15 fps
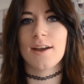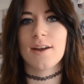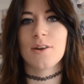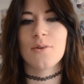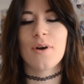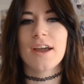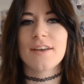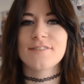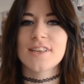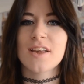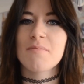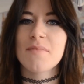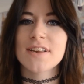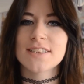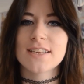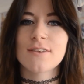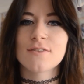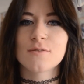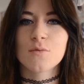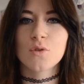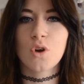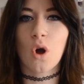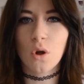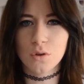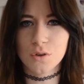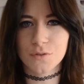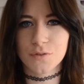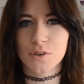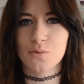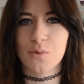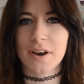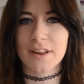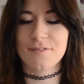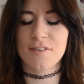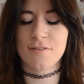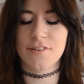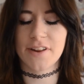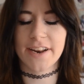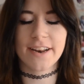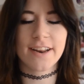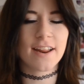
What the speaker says: Now I have set myself some goals for 2015,